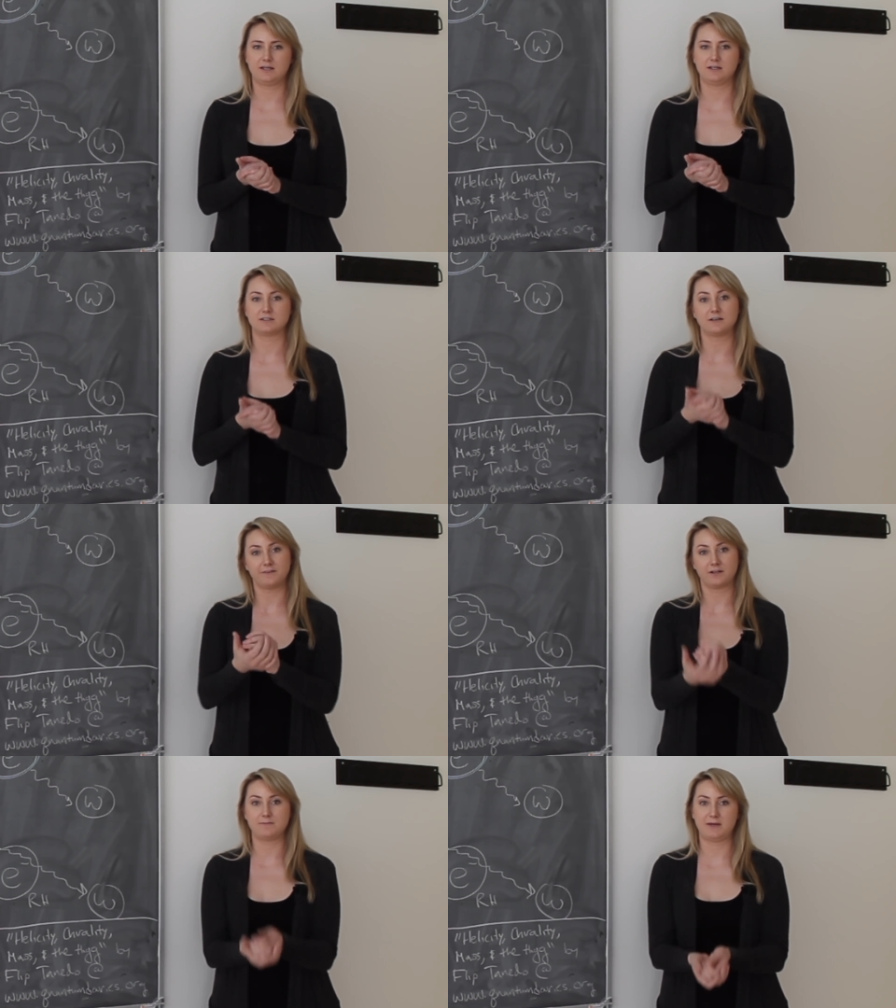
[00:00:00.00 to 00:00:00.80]
is a
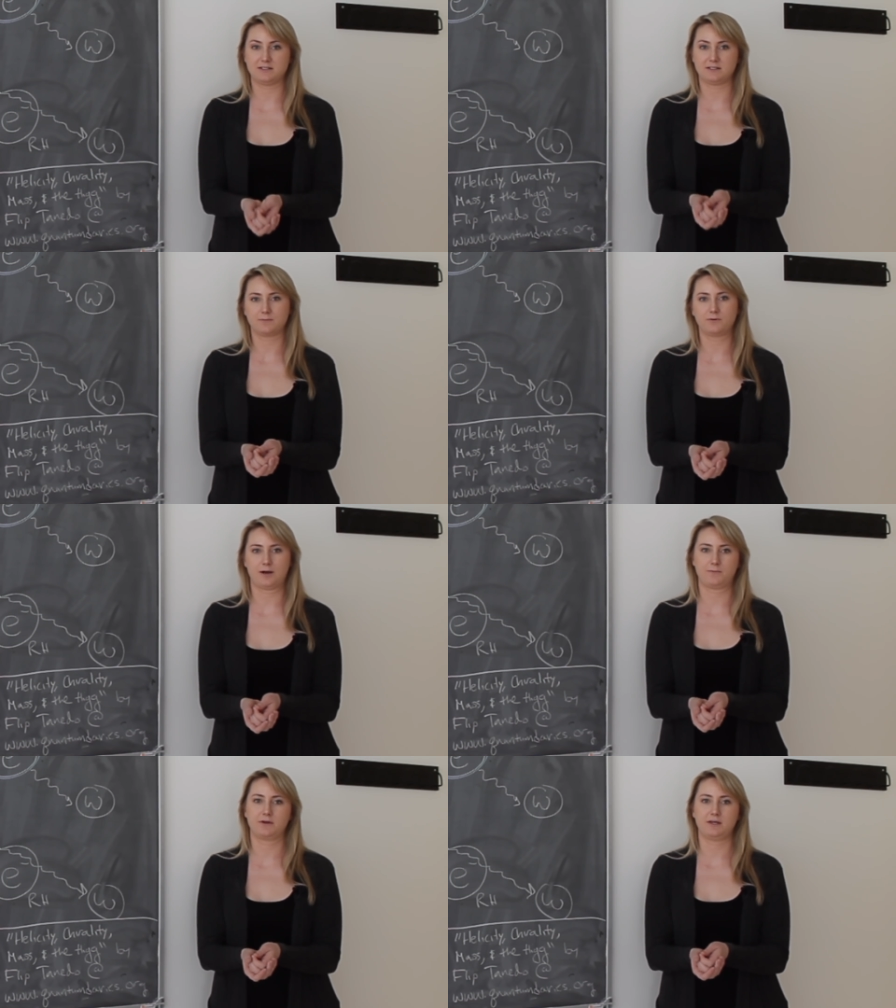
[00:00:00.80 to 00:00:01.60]
very basic
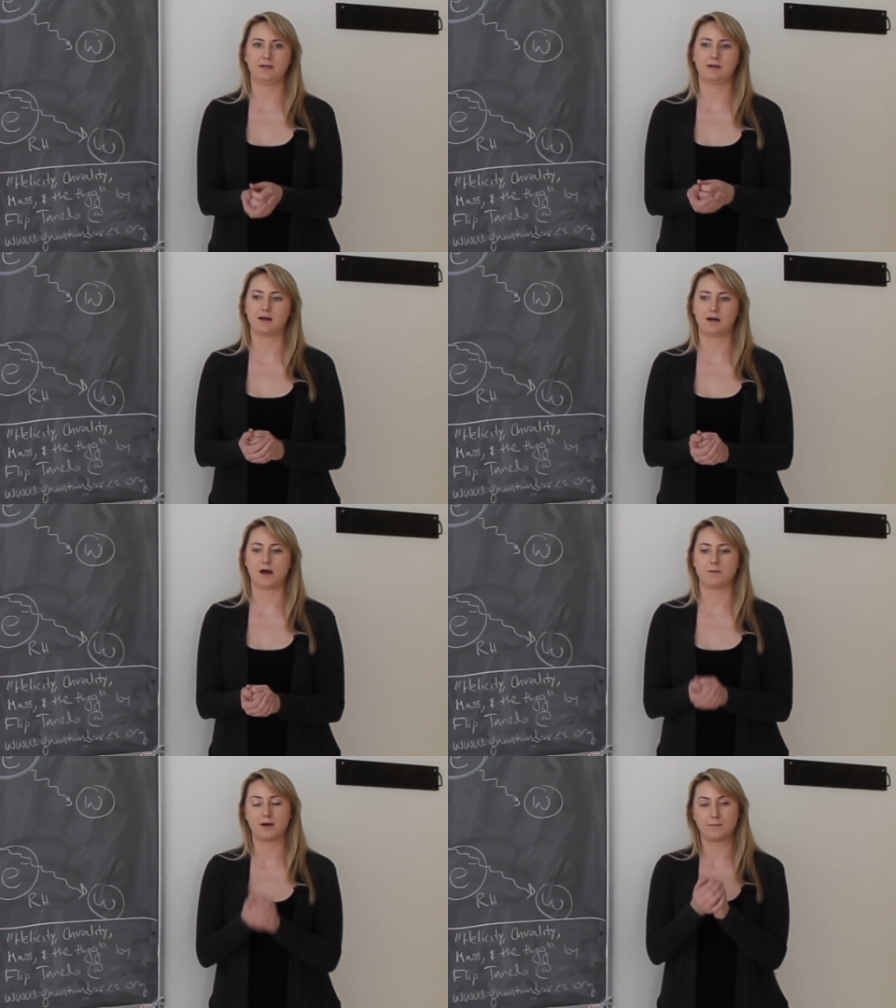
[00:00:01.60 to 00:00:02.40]
property
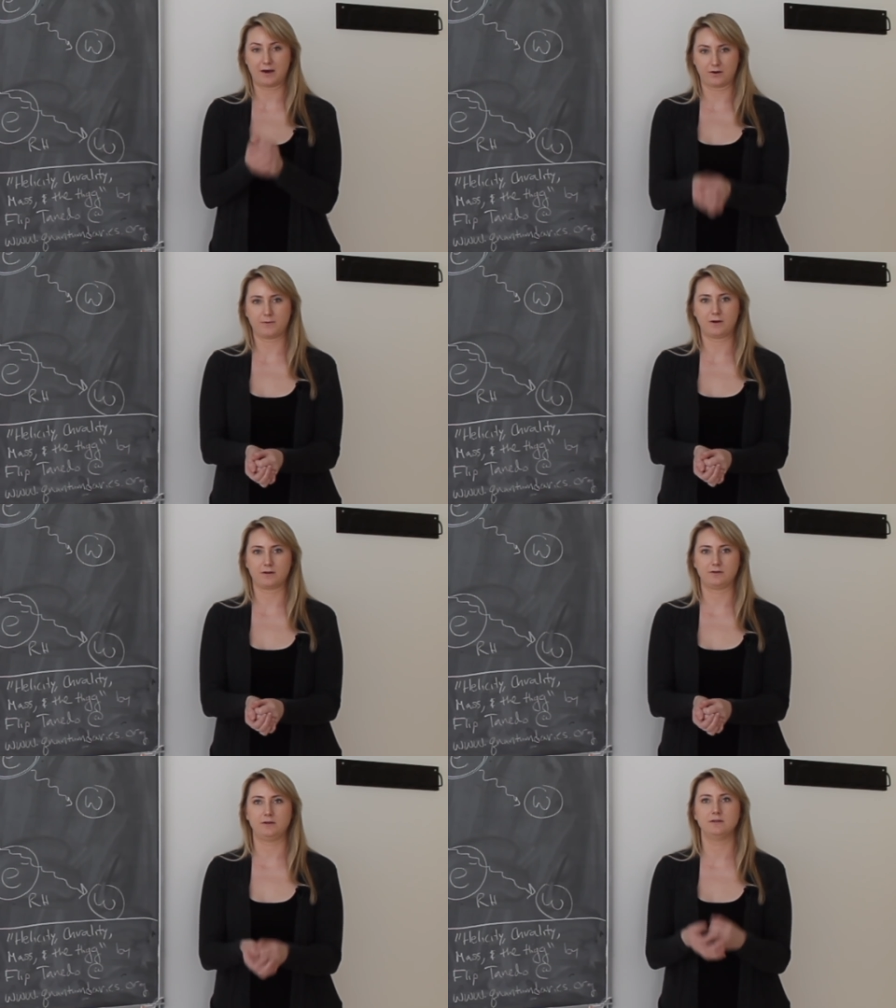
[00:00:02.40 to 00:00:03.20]
um, about a
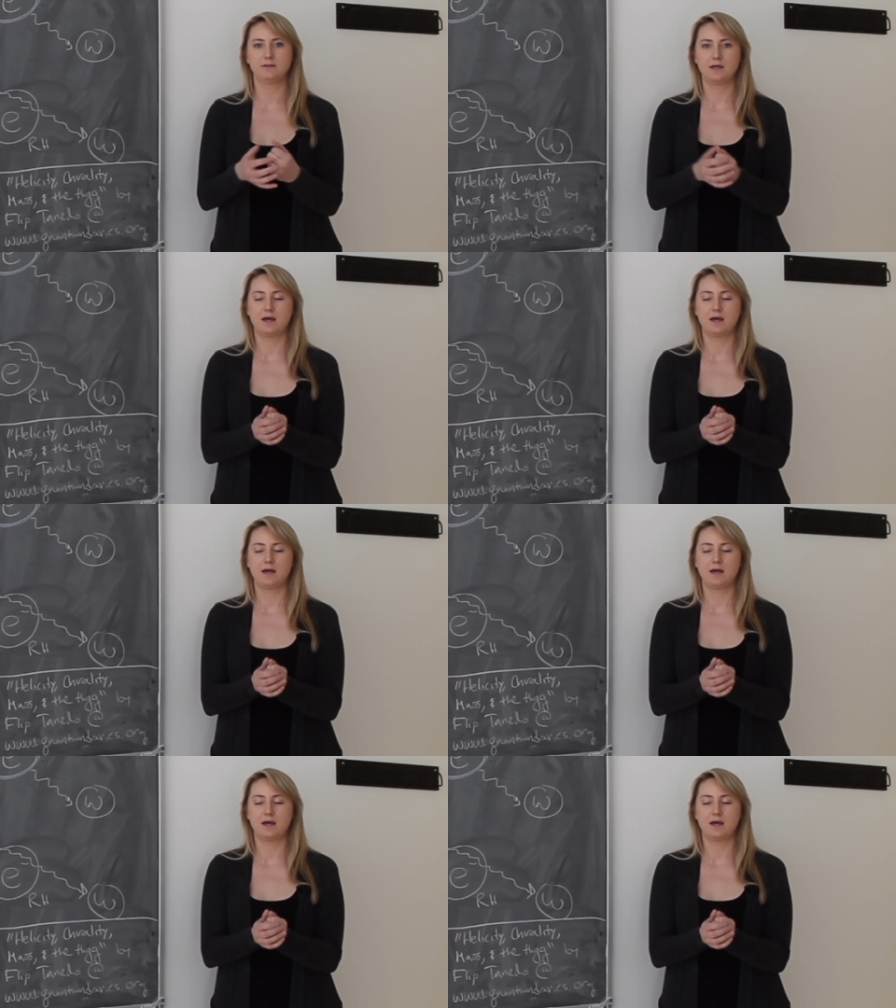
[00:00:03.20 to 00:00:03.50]
particle